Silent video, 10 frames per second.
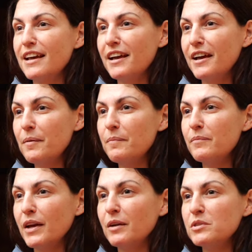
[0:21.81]

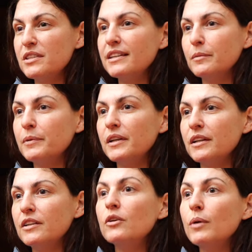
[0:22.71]
I was a little bit,
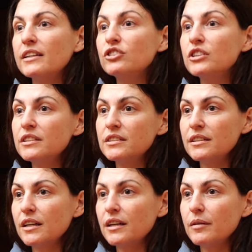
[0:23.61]
you know, anxious
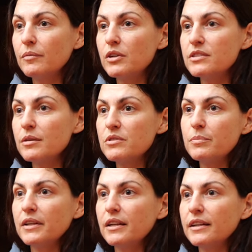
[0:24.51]
because I was a
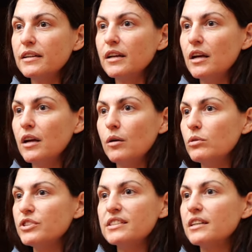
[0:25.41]
bit like,
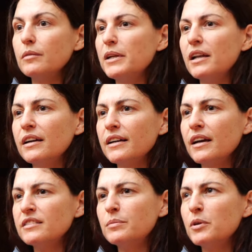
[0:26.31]
what's this going to be like?
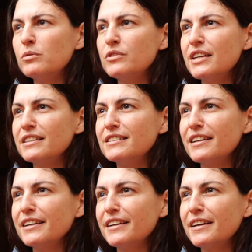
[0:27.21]
I suppose things
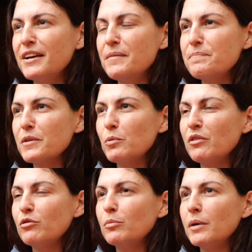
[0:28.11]
like
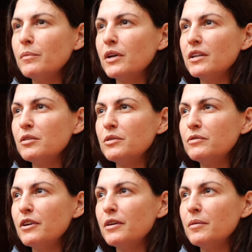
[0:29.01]
went through my mind
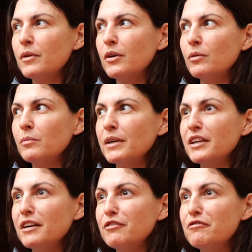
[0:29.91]
of, am I going to
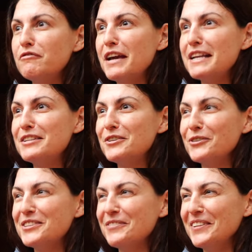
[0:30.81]
have a fit or
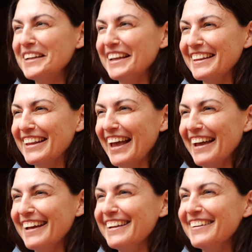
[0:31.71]
something like
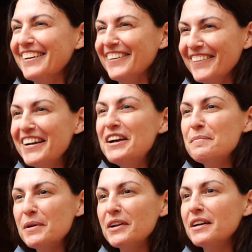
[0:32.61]
that, you know?
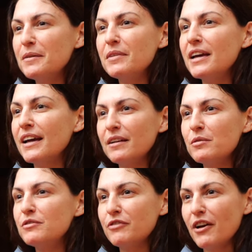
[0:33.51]
But it
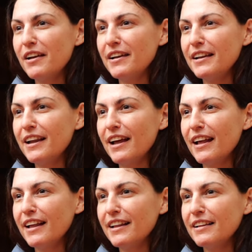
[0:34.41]
was fine.
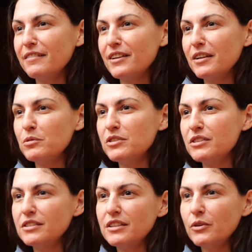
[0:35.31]
And it
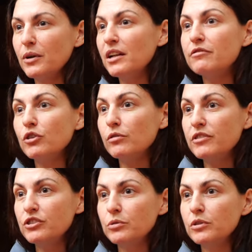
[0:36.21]
was, you know, I loved all the
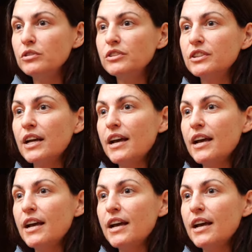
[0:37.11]
visuals.